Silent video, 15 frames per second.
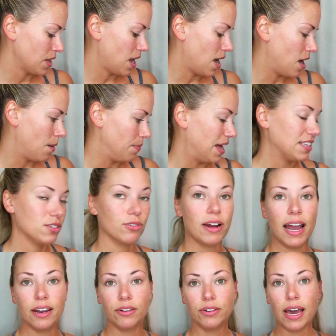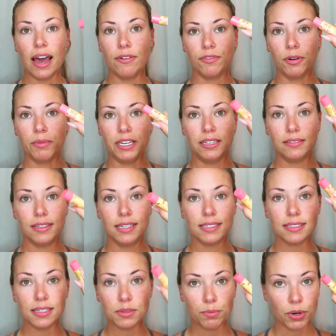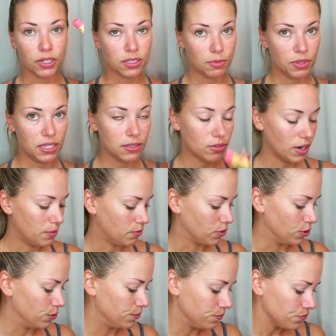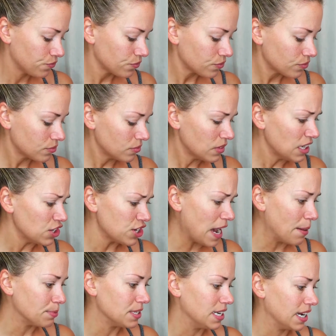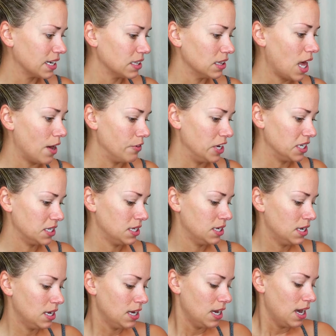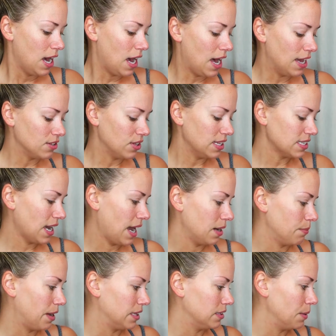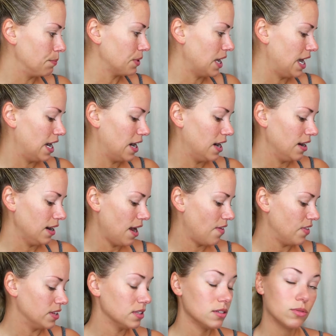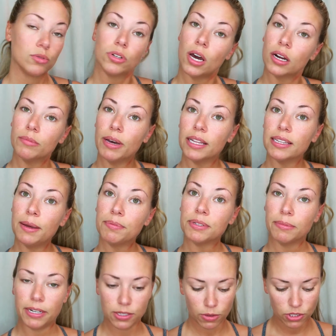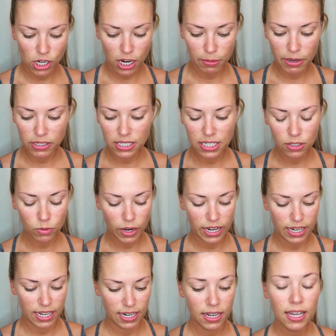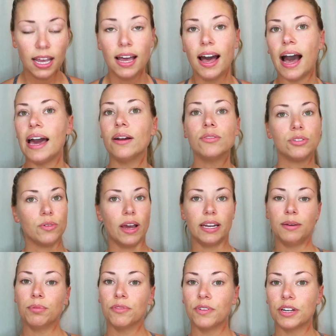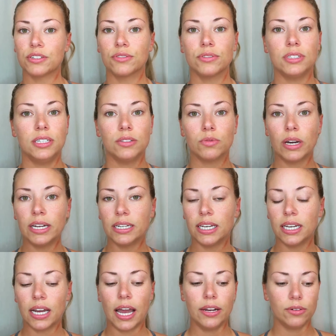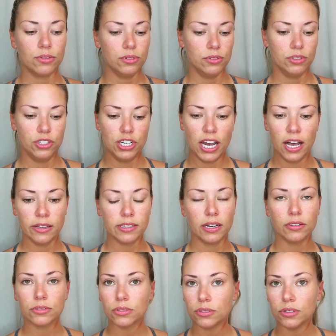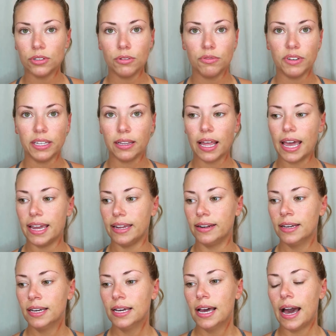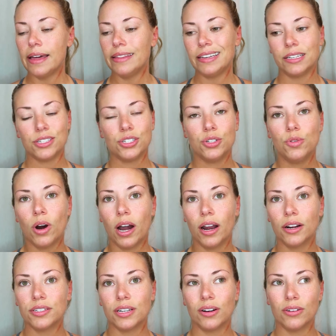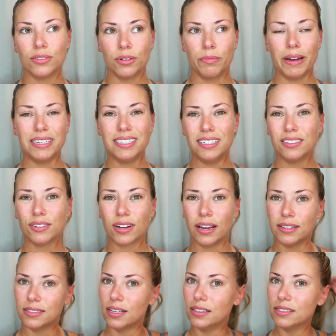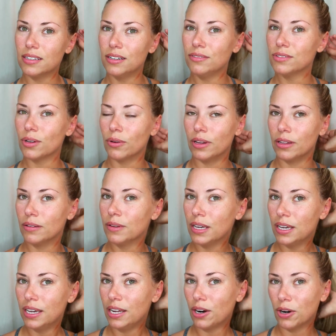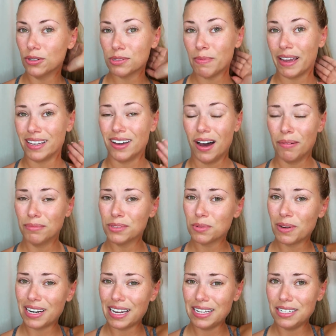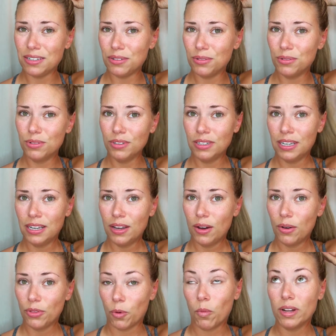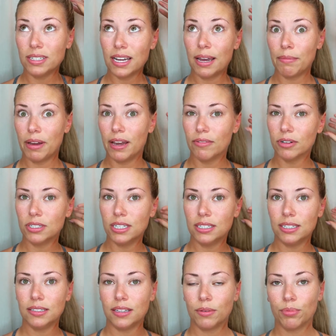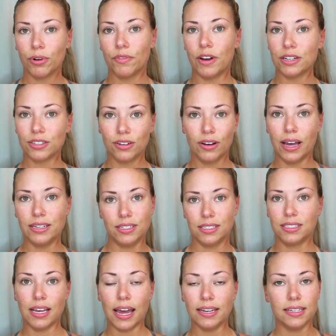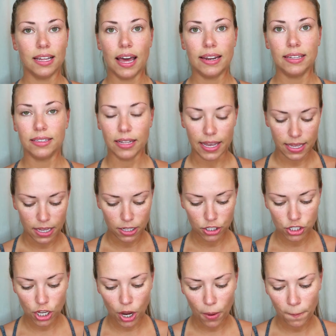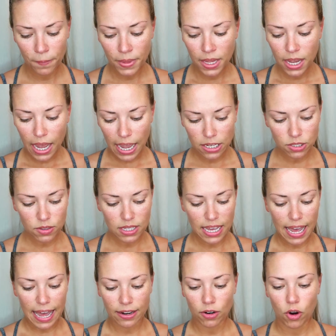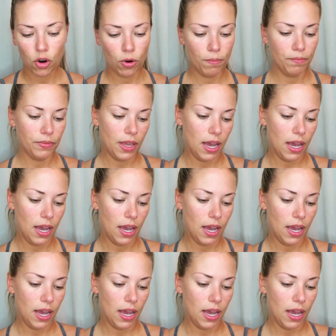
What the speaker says: That's a ride or die for me, is this Burt's Bees grapefruit chapstick. Love it. So that's kind of my lip care. And then since we're talking about lips, I might as well talk about teeth whitening. I don't do any professional teeth whitening. I don't do the gels. I don't do the UV light. I think it's too harsh, and also my teeth are kind of sensitive, so it hurts my gums when I do. The one time I ever did anything professional, I didn't like it. So I do the at home.